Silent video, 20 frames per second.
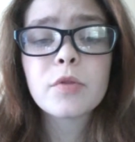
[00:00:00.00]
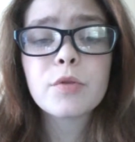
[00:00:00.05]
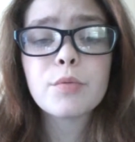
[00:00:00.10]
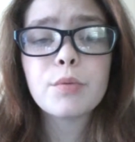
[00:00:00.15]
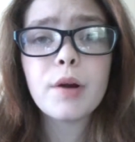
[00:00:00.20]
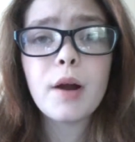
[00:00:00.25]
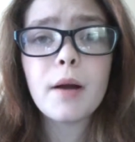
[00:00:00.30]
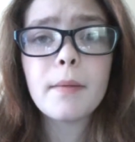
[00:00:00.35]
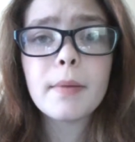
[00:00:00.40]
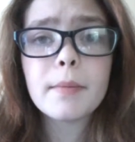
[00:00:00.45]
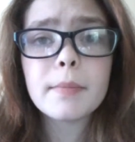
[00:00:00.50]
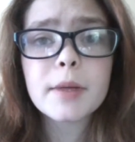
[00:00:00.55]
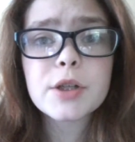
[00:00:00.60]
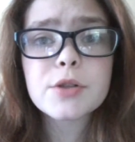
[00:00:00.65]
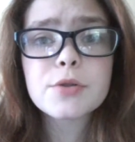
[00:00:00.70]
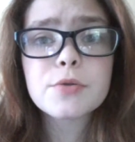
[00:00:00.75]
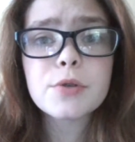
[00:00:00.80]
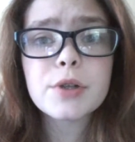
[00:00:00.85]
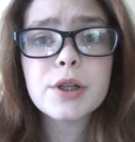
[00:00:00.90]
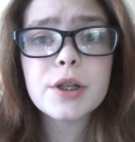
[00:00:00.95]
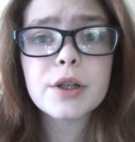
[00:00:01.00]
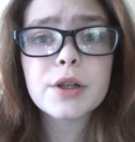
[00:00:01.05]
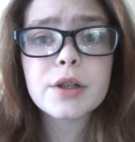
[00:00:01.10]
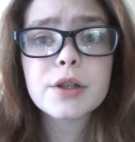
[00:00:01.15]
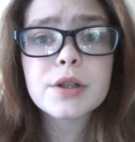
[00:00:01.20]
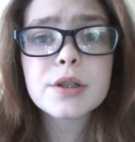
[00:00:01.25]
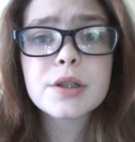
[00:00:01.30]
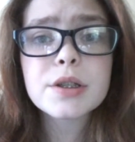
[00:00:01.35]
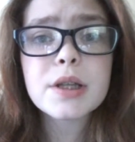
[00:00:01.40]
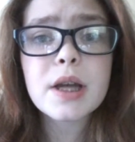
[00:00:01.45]
throughout my middle school
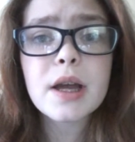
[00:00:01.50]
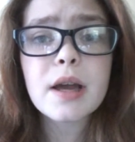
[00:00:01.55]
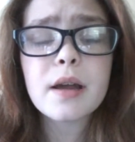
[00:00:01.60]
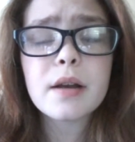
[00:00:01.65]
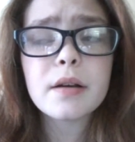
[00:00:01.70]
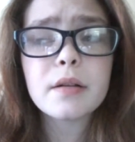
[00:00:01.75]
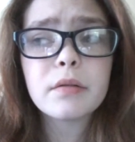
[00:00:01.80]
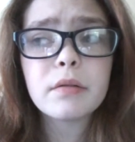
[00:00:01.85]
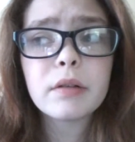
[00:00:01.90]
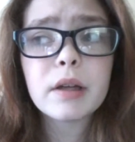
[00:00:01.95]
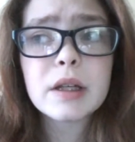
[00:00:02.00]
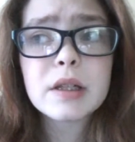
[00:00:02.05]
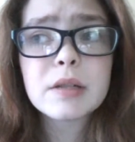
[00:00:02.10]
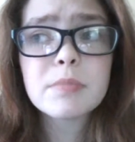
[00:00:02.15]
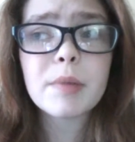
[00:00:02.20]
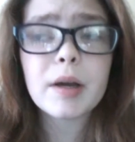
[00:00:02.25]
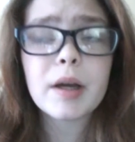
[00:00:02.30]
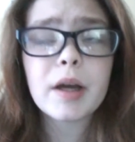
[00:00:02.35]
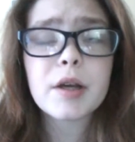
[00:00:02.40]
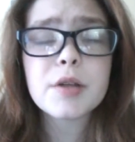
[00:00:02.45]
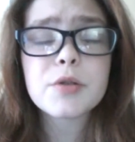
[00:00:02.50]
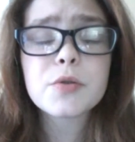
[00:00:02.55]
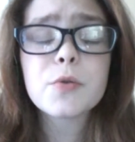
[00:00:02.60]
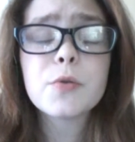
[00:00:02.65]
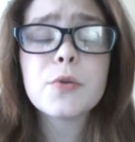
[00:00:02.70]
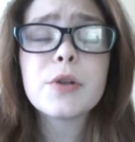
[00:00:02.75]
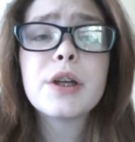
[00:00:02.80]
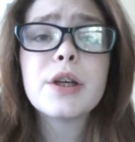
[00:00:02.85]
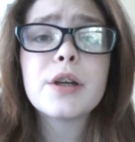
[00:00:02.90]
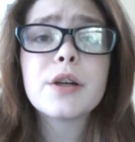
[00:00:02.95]
years and into my high
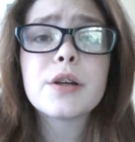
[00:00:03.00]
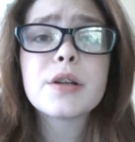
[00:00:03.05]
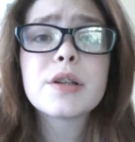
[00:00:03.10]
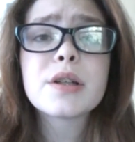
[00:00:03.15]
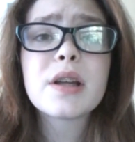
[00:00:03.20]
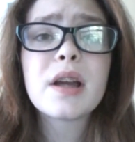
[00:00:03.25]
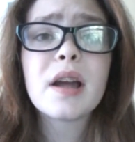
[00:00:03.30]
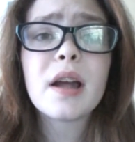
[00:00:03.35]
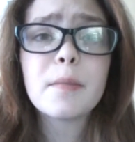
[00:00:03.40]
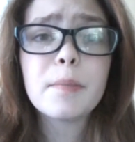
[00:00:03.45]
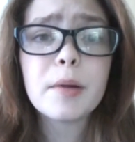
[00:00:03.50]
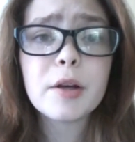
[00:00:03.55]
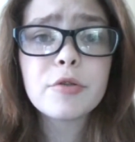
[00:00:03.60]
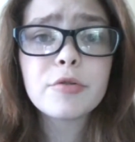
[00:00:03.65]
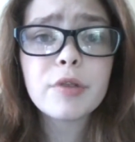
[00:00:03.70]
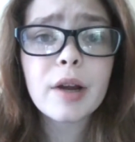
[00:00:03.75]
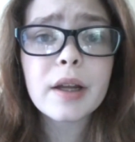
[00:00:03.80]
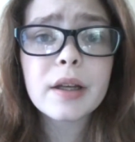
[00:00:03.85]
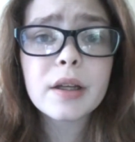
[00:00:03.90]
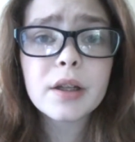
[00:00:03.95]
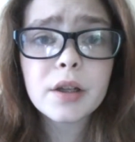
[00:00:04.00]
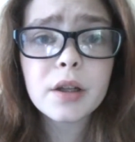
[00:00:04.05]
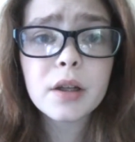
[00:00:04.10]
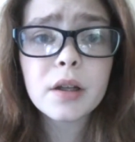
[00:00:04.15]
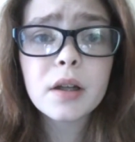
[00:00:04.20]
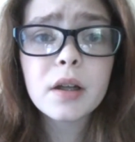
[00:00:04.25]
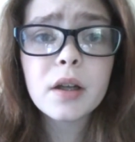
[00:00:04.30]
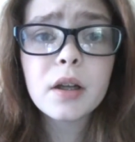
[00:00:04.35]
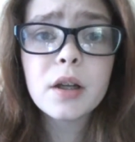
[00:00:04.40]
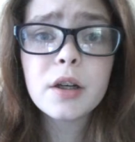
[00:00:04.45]
school years, had been trying
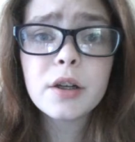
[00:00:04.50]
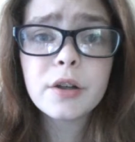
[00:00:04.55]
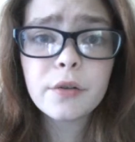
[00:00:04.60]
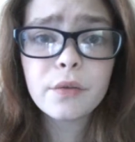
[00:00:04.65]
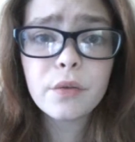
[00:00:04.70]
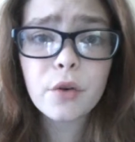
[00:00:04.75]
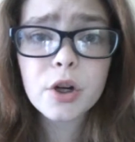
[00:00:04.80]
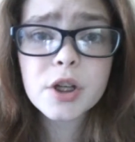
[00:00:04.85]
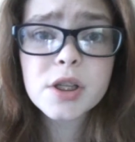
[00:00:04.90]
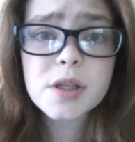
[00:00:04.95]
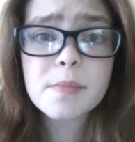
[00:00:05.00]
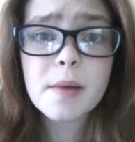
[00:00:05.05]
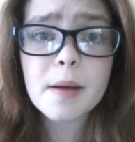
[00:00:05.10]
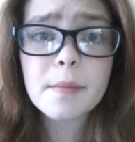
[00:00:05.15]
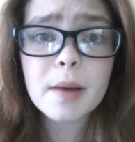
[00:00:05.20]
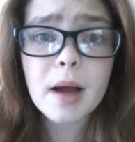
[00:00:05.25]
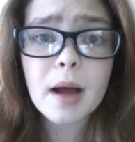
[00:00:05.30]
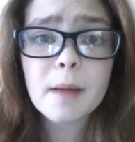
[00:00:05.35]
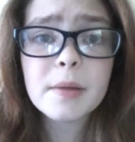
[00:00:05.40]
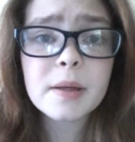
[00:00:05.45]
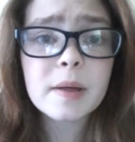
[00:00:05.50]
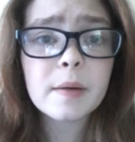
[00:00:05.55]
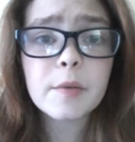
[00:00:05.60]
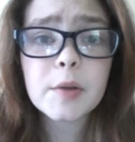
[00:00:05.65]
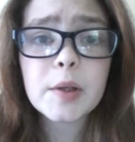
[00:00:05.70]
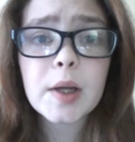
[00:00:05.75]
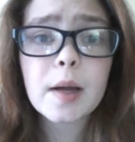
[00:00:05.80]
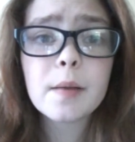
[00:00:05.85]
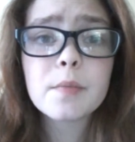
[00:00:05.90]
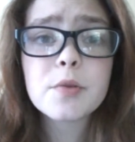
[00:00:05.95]
to divorce my mom, and
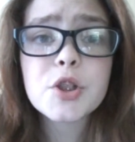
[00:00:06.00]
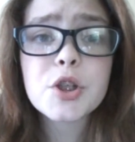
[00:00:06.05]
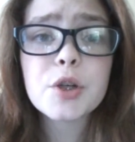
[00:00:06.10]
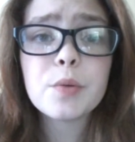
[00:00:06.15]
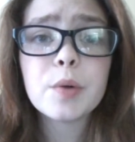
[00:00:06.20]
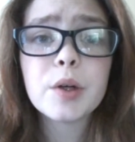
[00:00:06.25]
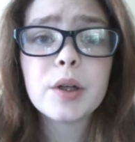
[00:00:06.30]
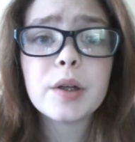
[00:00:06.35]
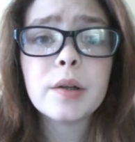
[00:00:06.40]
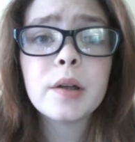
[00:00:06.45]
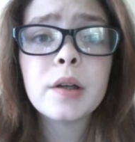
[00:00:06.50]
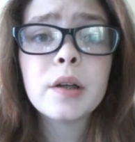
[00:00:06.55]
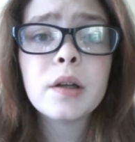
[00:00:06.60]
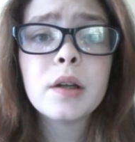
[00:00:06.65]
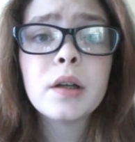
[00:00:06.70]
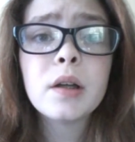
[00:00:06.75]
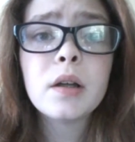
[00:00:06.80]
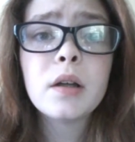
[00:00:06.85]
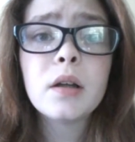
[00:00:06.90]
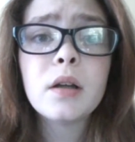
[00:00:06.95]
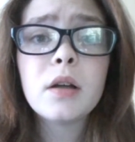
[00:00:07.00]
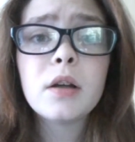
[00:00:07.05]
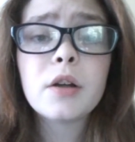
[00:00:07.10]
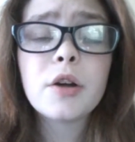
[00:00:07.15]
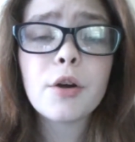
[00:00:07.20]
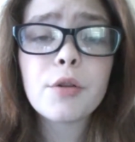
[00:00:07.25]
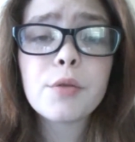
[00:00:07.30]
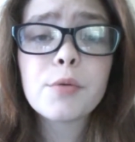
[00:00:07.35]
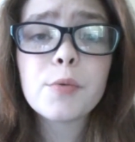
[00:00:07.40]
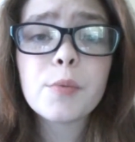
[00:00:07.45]
every time she would
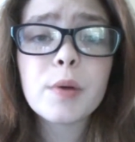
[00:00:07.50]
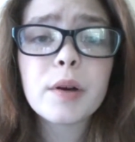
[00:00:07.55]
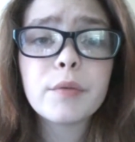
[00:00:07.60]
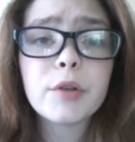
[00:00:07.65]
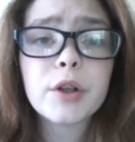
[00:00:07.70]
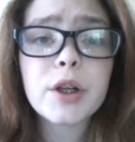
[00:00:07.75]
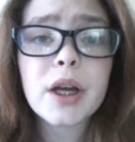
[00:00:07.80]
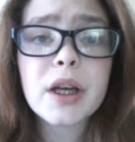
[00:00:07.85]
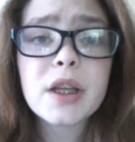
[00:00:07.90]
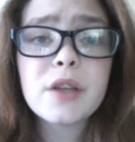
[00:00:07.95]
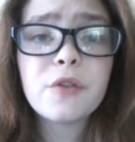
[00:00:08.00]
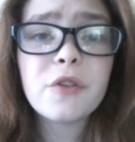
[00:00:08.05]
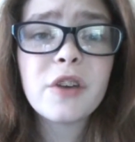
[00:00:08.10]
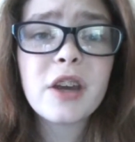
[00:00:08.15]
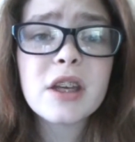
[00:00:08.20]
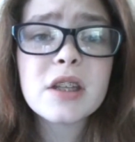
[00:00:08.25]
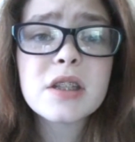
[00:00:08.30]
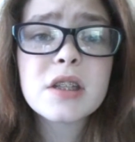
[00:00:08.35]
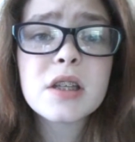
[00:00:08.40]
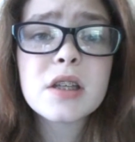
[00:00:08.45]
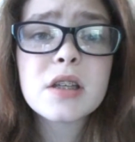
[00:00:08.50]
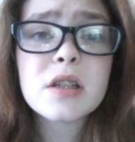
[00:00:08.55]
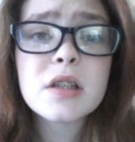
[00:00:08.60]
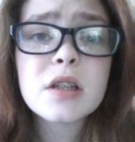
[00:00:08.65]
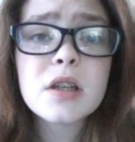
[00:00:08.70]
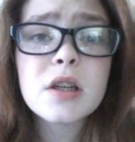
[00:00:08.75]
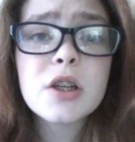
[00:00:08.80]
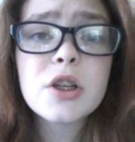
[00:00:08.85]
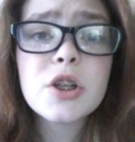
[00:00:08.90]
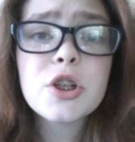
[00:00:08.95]
go through one of her nice
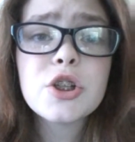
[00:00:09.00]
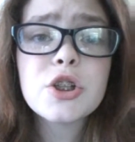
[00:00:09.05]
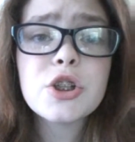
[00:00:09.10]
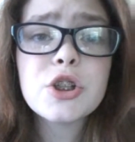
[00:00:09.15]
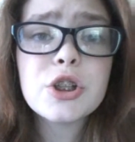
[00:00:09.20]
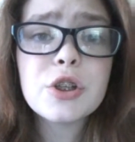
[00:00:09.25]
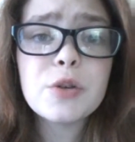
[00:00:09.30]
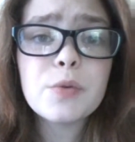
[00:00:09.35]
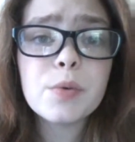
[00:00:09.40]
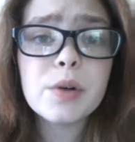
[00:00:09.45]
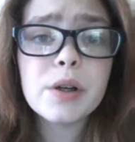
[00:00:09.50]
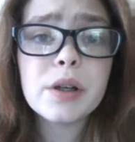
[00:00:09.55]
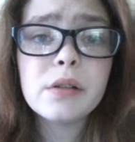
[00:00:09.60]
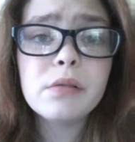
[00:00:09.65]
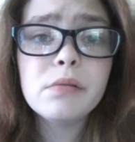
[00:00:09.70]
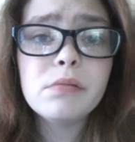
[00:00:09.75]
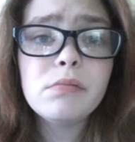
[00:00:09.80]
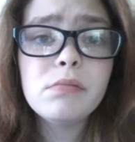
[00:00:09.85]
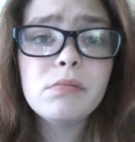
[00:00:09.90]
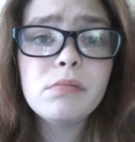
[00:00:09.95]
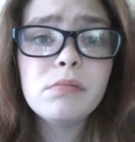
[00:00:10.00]
phases, she would